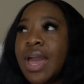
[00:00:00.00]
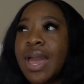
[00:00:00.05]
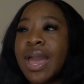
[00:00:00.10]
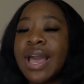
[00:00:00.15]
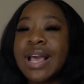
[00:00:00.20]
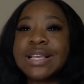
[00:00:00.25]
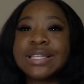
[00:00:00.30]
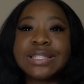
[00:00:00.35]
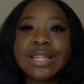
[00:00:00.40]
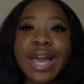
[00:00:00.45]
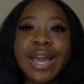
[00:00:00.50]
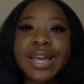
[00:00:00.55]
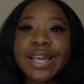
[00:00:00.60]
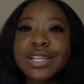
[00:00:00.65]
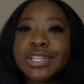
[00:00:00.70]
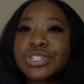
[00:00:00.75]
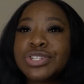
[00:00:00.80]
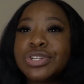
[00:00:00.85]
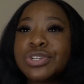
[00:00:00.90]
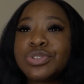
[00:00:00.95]
It's like,
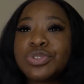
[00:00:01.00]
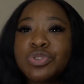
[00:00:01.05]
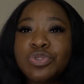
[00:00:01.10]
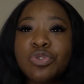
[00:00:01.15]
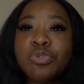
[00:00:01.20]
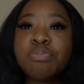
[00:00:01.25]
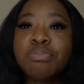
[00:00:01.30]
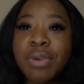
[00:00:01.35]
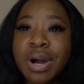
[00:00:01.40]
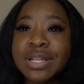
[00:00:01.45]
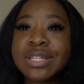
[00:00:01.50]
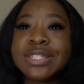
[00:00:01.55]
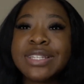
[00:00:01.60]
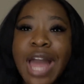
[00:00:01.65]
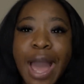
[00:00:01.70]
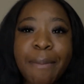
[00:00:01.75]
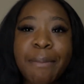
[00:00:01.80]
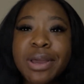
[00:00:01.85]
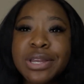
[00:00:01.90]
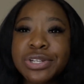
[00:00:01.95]
it's just too much
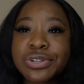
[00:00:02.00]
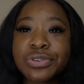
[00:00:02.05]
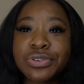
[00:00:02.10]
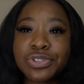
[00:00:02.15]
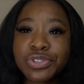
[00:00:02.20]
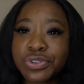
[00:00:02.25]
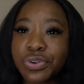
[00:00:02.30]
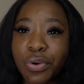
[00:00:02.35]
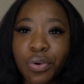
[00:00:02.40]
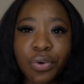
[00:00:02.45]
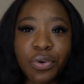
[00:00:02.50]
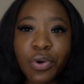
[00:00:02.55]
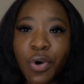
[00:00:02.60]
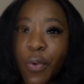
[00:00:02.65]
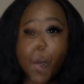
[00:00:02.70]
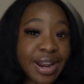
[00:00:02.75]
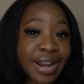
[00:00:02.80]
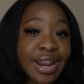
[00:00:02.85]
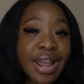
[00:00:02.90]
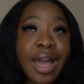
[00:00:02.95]
damage control
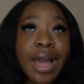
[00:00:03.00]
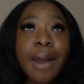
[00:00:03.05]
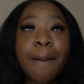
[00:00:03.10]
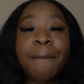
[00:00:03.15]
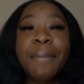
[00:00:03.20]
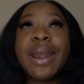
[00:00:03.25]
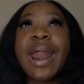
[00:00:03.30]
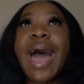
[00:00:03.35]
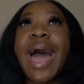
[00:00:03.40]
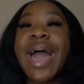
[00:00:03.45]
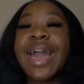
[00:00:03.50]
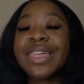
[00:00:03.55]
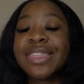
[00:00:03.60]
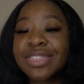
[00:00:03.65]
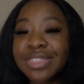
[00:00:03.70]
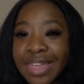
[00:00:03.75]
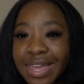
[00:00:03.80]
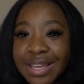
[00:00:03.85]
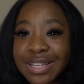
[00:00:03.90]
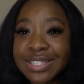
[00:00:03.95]
going on here. But I
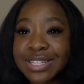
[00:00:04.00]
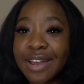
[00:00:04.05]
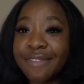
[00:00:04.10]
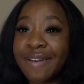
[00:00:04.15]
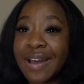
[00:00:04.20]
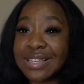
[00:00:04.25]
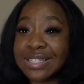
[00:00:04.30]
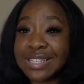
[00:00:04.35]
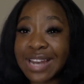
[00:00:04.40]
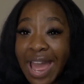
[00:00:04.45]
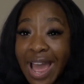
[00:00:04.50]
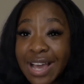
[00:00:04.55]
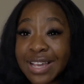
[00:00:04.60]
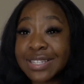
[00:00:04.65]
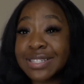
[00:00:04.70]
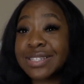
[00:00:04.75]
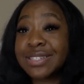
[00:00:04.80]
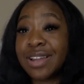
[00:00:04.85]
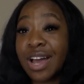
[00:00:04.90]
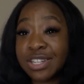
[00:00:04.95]
think Jeff hasn't
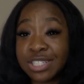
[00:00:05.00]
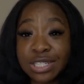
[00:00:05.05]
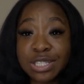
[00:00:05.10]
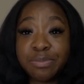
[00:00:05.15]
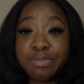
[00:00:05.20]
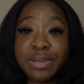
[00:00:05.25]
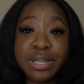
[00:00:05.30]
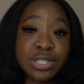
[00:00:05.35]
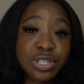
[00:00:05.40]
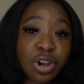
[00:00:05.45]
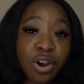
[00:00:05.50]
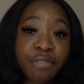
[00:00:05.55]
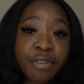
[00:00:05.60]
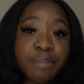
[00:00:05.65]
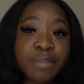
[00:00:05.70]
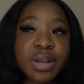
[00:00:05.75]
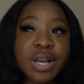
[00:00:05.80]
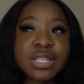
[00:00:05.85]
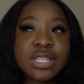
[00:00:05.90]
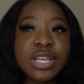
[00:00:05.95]
asked Nadjha to be his girlfriend
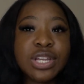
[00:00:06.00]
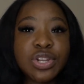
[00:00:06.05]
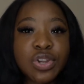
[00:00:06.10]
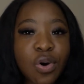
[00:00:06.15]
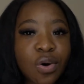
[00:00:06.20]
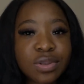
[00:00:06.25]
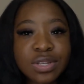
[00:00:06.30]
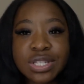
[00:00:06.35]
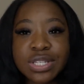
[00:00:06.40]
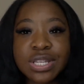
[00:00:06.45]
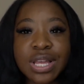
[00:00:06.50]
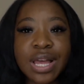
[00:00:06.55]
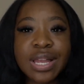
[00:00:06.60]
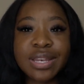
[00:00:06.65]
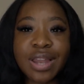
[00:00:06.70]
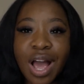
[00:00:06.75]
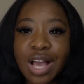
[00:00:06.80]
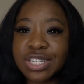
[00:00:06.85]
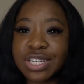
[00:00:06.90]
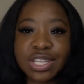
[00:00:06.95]
because he knows
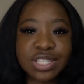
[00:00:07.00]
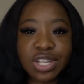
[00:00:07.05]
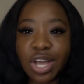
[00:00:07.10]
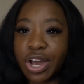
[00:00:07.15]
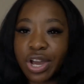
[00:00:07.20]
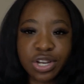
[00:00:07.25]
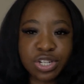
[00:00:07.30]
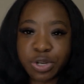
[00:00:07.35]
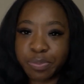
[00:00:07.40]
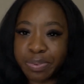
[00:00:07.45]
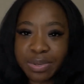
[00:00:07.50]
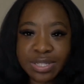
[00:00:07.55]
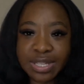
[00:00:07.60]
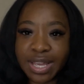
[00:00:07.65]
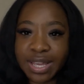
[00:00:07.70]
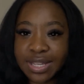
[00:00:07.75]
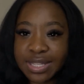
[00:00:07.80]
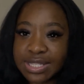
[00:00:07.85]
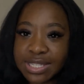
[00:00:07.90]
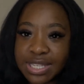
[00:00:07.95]
Nadjha is not one hundred
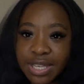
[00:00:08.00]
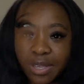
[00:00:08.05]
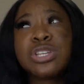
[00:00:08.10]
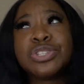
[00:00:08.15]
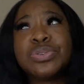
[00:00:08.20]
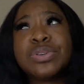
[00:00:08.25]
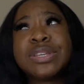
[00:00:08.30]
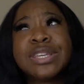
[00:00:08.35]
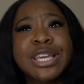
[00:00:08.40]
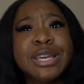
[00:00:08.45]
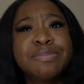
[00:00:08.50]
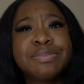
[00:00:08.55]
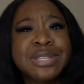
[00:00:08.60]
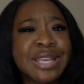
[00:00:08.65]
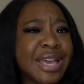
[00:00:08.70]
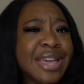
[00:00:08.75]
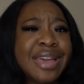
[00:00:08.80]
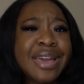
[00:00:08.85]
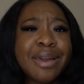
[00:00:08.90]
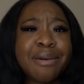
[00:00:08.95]
percent into him. Because you keep
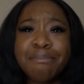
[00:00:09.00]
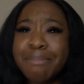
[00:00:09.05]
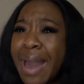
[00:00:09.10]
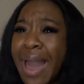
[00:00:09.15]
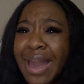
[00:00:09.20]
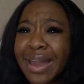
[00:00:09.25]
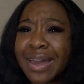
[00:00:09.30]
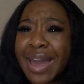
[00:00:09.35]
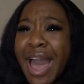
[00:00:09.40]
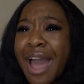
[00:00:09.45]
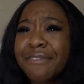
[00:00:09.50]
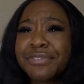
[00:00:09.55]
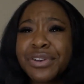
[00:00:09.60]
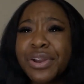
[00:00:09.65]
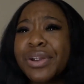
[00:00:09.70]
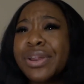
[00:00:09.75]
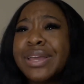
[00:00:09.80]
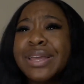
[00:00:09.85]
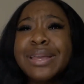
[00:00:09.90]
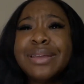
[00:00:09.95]
taking him back
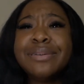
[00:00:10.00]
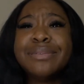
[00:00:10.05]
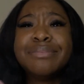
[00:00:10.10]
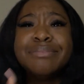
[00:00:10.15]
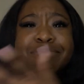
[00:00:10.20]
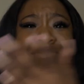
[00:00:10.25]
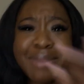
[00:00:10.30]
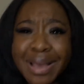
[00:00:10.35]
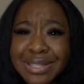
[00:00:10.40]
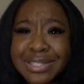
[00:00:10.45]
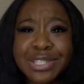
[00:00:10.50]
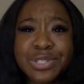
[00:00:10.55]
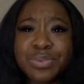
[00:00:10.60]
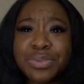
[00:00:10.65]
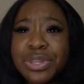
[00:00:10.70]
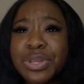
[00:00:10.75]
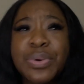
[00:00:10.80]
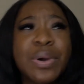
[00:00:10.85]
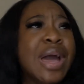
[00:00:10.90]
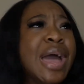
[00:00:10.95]
after he messes with
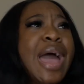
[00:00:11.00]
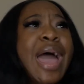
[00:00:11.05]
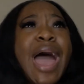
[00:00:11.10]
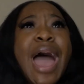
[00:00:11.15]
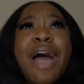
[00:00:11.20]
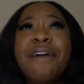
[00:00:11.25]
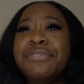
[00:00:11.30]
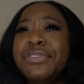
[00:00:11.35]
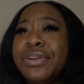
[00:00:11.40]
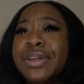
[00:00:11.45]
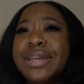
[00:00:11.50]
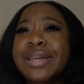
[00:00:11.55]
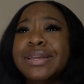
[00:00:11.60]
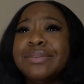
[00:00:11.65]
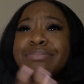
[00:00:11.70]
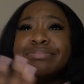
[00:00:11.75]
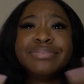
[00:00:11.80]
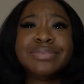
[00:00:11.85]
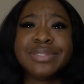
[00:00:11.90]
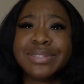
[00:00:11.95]
you, after
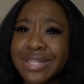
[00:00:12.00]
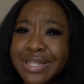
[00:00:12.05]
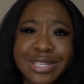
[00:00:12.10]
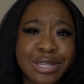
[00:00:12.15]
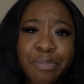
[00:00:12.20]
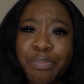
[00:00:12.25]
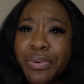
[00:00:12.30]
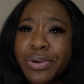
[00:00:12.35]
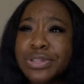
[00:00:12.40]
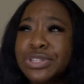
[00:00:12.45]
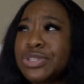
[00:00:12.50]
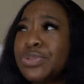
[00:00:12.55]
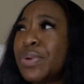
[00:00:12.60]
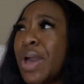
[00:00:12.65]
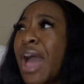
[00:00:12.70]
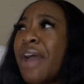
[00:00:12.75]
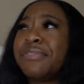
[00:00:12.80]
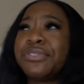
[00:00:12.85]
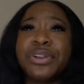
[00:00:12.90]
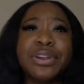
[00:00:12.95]
he disappoints you,
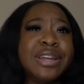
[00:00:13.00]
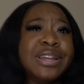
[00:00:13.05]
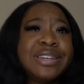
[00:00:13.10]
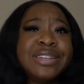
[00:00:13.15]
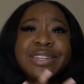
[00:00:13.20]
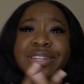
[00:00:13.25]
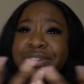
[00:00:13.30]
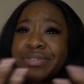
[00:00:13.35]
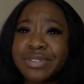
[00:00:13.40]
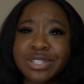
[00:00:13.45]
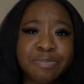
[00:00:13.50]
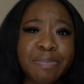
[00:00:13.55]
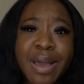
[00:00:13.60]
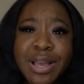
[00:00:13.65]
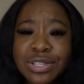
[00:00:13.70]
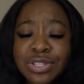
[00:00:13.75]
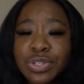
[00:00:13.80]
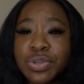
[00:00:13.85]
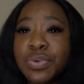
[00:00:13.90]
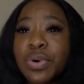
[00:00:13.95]
after he
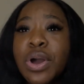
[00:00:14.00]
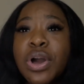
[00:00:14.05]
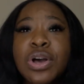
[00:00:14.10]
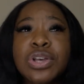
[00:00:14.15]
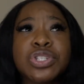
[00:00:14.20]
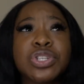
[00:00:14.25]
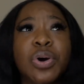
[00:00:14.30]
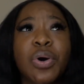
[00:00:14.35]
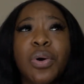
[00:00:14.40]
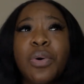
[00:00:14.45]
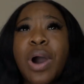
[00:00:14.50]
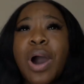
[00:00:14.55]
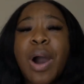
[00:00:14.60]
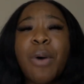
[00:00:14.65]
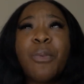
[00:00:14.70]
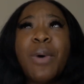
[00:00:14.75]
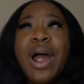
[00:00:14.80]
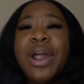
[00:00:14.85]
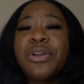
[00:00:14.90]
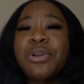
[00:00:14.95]
disrespects you. So
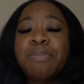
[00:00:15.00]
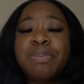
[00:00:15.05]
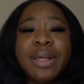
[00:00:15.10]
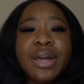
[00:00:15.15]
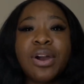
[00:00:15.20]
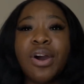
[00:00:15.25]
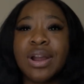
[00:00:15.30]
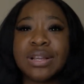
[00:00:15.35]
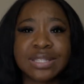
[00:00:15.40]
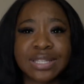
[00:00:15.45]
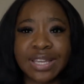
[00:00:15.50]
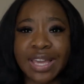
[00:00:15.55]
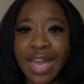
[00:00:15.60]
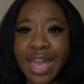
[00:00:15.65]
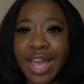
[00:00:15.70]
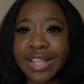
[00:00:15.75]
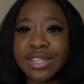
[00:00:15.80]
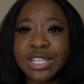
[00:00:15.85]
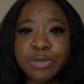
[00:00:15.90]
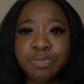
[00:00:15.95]
why are you playing hard to get?
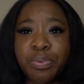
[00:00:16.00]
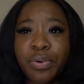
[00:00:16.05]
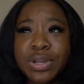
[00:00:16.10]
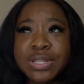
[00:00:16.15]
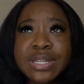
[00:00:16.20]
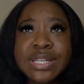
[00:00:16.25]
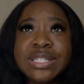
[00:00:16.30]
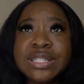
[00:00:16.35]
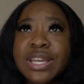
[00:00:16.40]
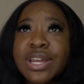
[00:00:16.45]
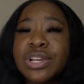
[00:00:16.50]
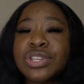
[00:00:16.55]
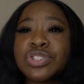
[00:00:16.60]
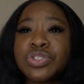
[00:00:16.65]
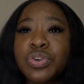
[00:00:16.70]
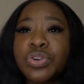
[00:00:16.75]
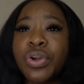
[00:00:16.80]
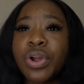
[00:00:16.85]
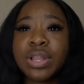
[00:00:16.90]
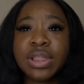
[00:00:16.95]
At this point, just let us know
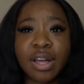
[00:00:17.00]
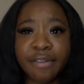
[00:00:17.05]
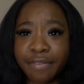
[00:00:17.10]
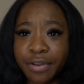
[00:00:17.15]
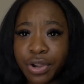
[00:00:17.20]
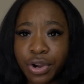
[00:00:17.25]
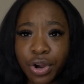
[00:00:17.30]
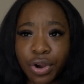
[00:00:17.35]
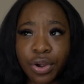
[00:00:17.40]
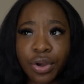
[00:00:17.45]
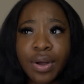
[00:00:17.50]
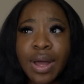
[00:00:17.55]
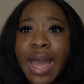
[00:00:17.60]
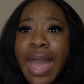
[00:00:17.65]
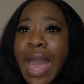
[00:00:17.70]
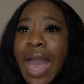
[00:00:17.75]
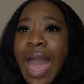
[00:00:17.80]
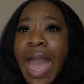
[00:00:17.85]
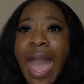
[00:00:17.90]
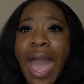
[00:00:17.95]
you're a lover girl
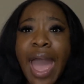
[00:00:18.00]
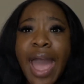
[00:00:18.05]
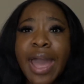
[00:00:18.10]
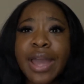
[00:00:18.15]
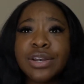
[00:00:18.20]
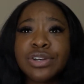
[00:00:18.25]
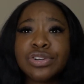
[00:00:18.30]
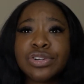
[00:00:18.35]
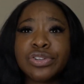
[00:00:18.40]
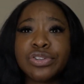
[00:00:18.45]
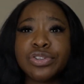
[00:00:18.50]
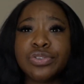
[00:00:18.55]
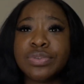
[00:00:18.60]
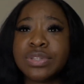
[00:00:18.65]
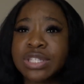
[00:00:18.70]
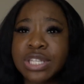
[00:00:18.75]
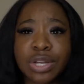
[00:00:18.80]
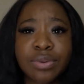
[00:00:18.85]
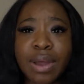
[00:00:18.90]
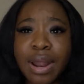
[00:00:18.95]
and you
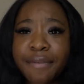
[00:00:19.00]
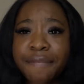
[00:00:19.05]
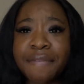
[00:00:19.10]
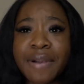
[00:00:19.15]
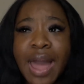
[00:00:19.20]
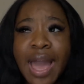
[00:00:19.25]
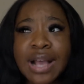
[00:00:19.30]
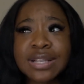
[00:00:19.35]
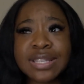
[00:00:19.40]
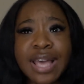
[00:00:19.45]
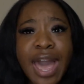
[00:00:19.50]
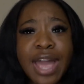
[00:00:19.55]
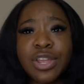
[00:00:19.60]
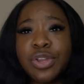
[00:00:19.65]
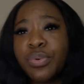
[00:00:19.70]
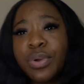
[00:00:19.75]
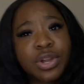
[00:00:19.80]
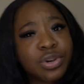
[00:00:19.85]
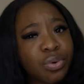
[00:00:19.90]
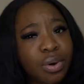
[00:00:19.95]
see red flags and
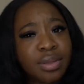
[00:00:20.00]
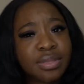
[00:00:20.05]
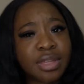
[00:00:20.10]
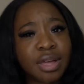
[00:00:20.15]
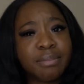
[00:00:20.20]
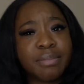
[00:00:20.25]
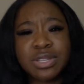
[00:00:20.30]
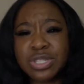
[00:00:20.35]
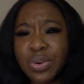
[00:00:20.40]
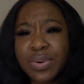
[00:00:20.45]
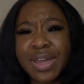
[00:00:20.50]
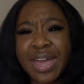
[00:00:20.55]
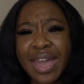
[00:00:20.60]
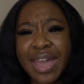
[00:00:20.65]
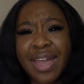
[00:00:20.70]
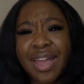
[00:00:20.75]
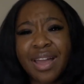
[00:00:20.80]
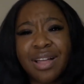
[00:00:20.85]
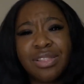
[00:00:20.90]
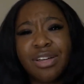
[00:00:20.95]
you ignore them. It's
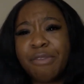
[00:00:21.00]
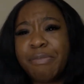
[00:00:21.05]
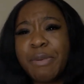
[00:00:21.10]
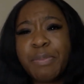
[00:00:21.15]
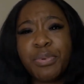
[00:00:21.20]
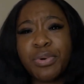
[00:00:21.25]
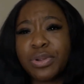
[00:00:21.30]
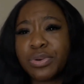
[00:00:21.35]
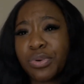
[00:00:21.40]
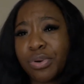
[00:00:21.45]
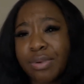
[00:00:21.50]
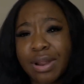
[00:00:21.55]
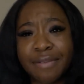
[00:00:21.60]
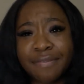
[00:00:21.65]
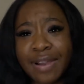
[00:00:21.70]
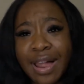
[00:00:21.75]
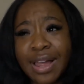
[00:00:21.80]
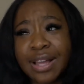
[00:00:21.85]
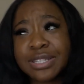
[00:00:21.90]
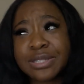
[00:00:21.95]
okay. A lot of people ignore red
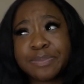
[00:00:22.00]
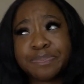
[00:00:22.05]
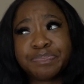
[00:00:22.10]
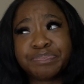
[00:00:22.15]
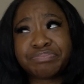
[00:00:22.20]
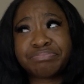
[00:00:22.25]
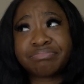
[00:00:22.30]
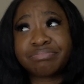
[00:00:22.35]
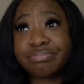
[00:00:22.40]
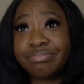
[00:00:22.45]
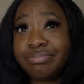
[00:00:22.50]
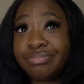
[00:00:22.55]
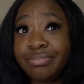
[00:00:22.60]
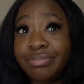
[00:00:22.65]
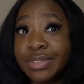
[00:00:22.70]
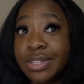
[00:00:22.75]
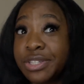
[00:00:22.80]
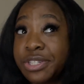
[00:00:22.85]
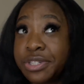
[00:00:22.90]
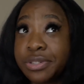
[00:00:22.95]
flags.
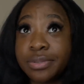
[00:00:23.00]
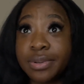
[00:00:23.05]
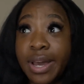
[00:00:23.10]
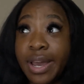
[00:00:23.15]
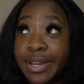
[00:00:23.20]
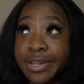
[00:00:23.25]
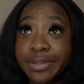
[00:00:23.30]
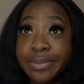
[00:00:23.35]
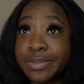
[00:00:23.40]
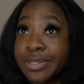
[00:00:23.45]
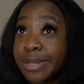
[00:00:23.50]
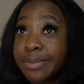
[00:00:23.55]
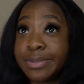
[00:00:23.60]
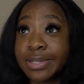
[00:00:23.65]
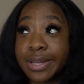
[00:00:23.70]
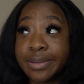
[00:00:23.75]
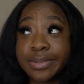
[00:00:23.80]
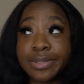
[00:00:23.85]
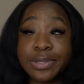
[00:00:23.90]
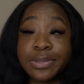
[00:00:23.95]
Shoot, I do
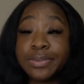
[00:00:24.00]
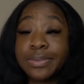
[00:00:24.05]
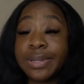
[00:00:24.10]
sometimes too.